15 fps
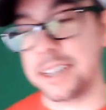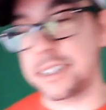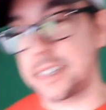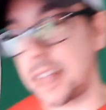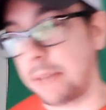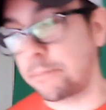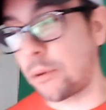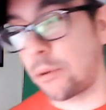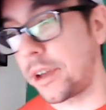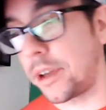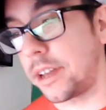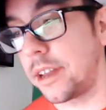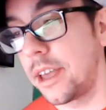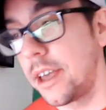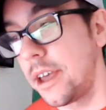get to that
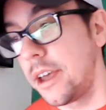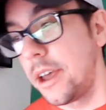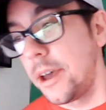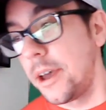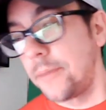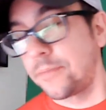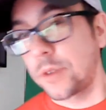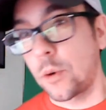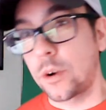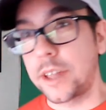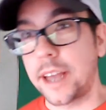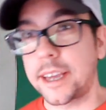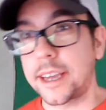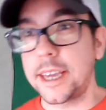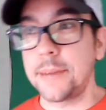point where
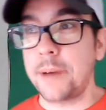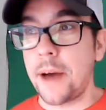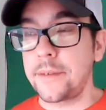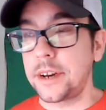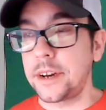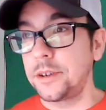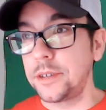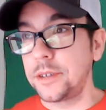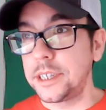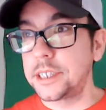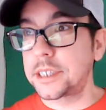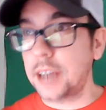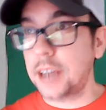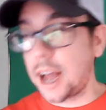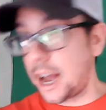they keep having to do
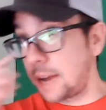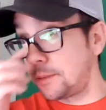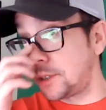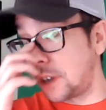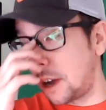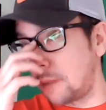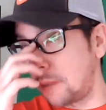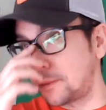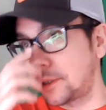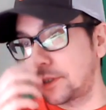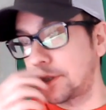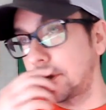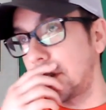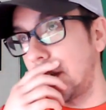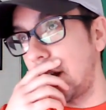these time
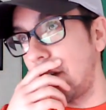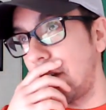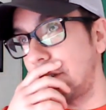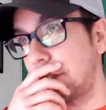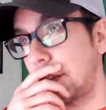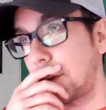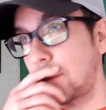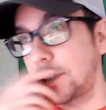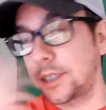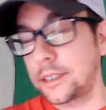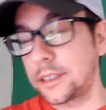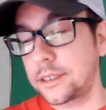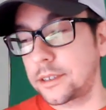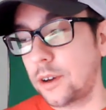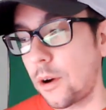jumps and everything, which
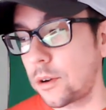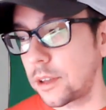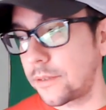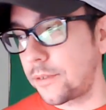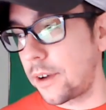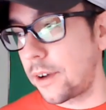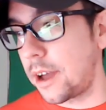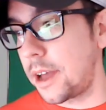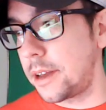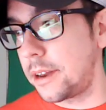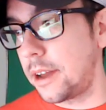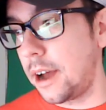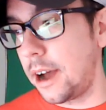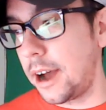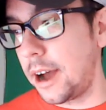is totally
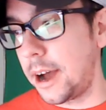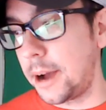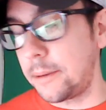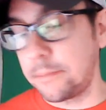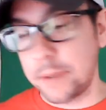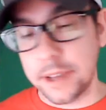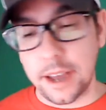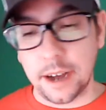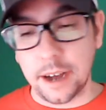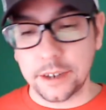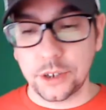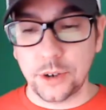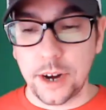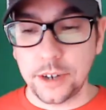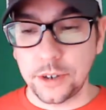fine. But yeah,
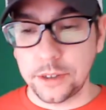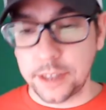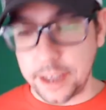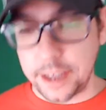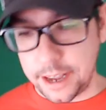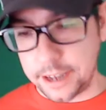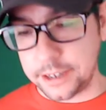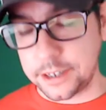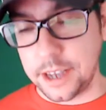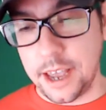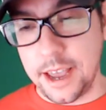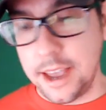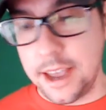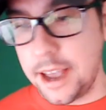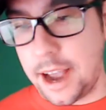Stranger Things.
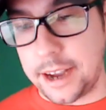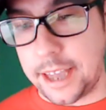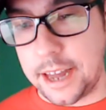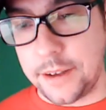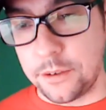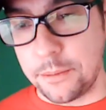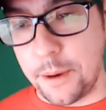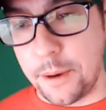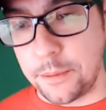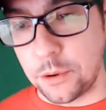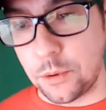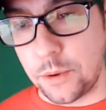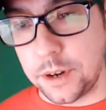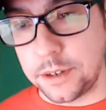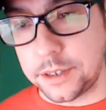I can't even
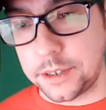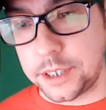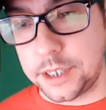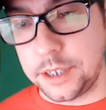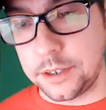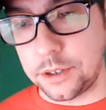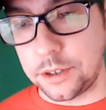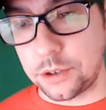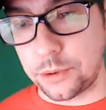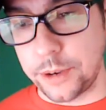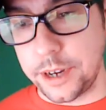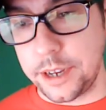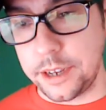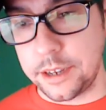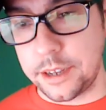remember when season
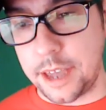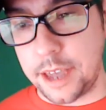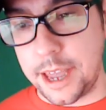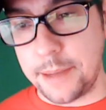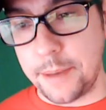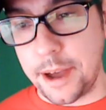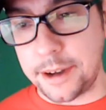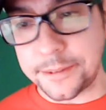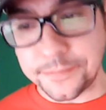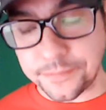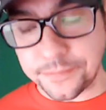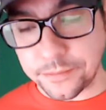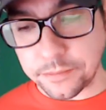3 came out,